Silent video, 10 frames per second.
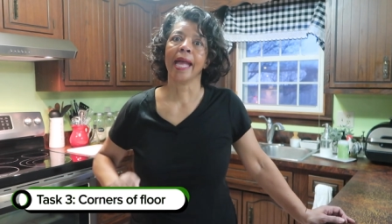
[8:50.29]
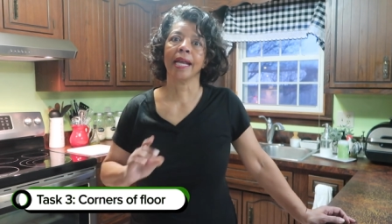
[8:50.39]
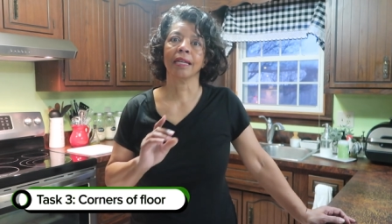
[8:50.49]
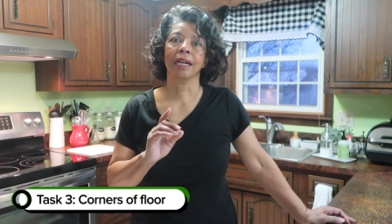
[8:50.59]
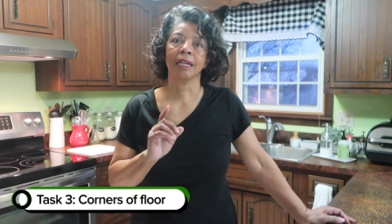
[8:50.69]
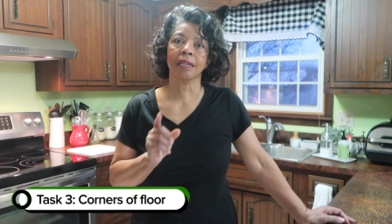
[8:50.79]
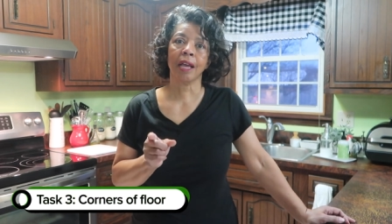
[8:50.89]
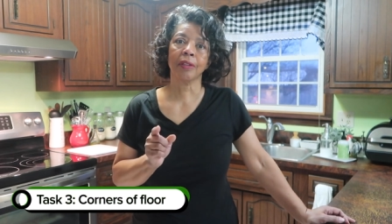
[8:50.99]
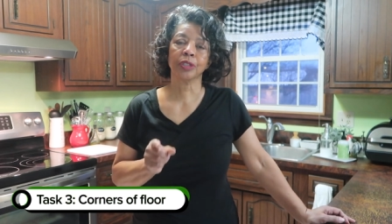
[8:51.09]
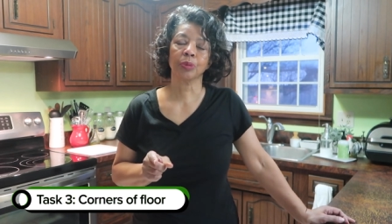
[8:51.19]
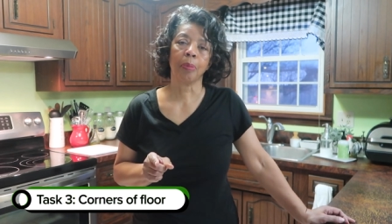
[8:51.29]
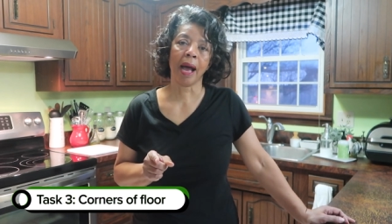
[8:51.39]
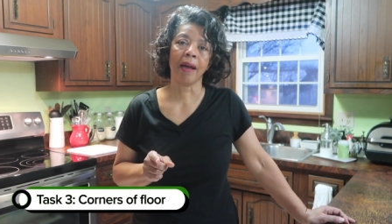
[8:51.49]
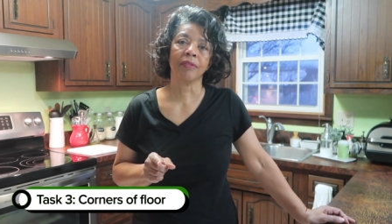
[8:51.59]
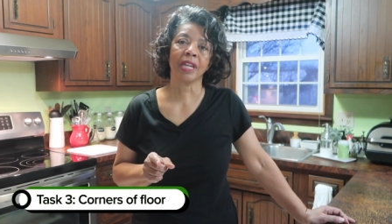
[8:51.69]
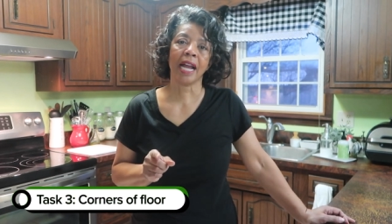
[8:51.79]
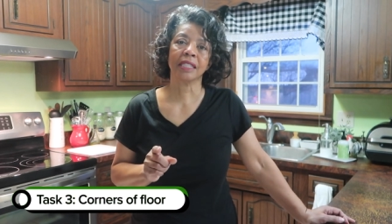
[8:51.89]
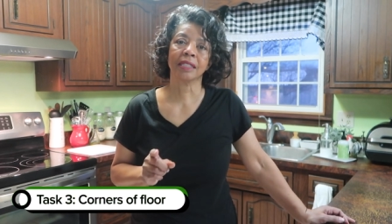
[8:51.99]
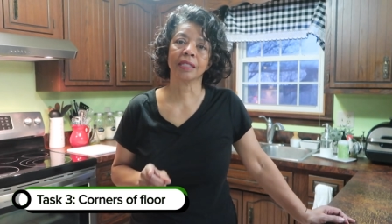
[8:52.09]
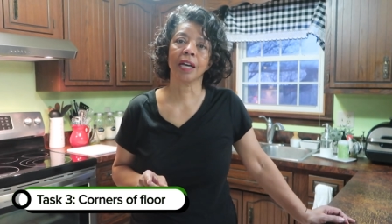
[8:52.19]
And another spot that I
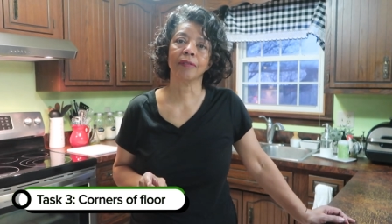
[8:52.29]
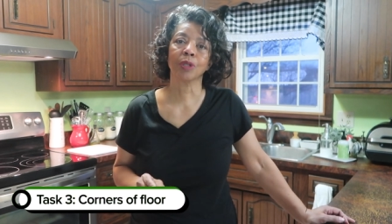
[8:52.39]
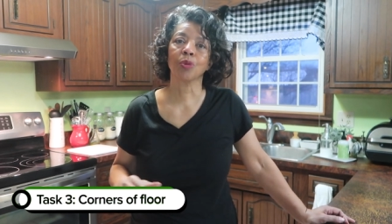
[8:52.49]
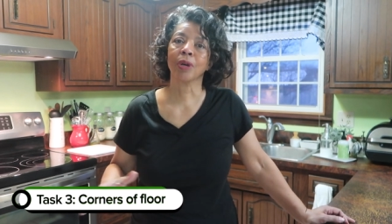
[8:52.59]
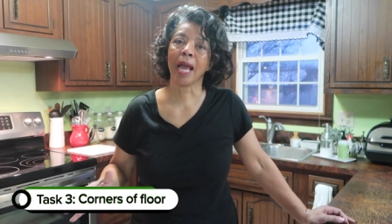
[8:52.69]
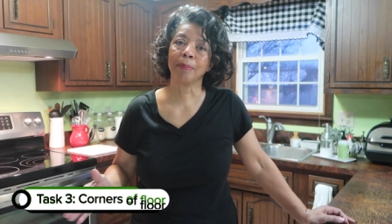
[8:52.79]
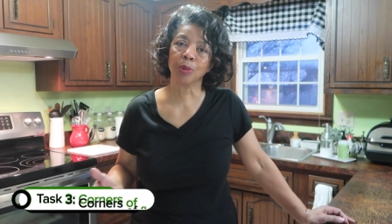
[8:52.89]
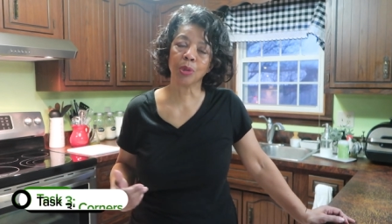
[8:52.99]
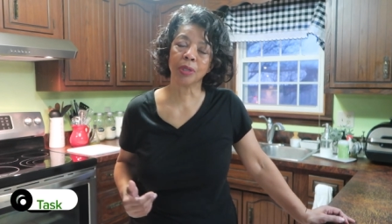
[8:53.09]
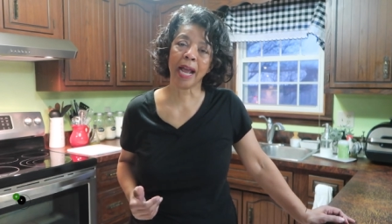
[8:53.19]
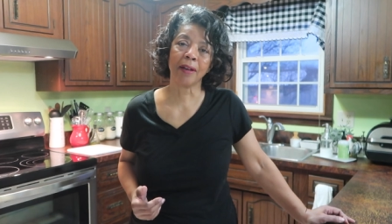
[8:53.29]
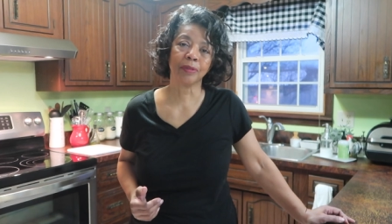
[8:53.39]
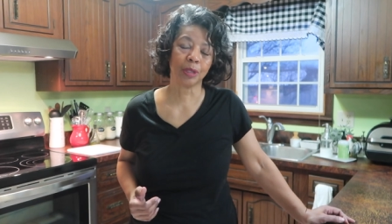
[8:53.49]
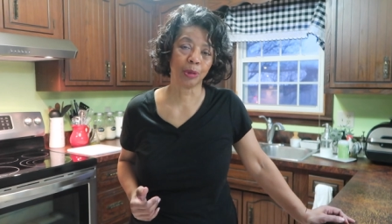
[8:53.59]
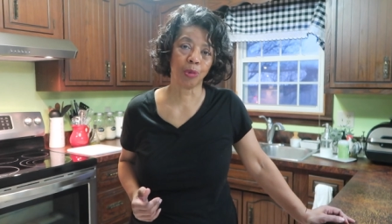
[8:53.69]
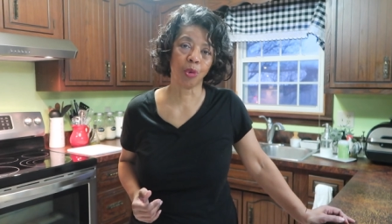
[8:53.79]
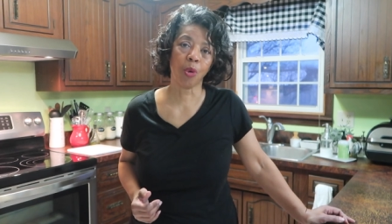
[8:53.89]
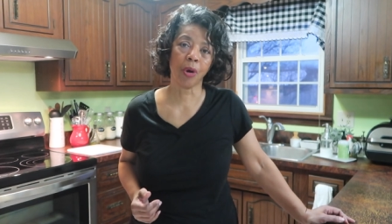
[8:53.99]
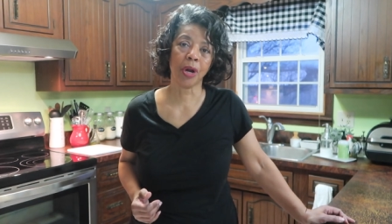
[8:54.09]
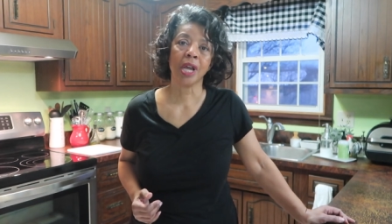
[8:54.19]
discovered when I pulled out the
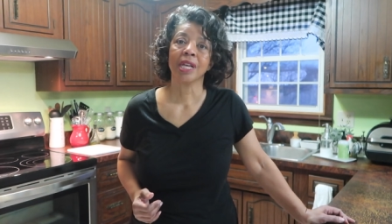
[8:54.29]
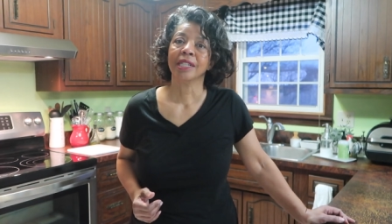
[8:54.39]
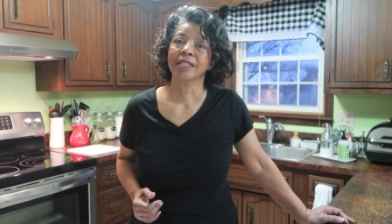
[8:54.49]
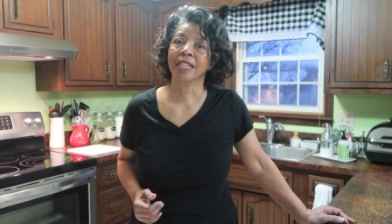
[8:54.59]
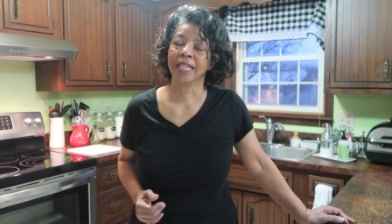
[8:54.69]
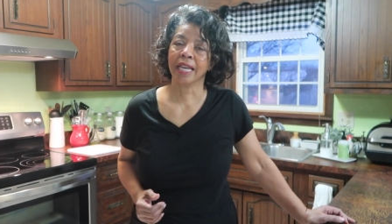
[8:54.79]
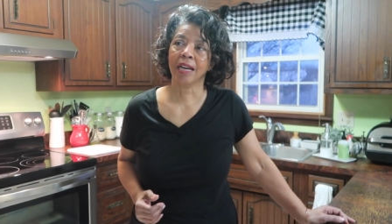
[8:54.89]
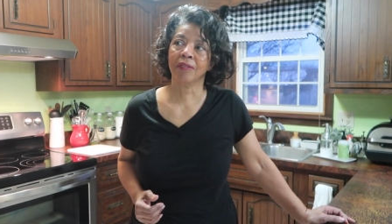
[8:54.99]
drawer to the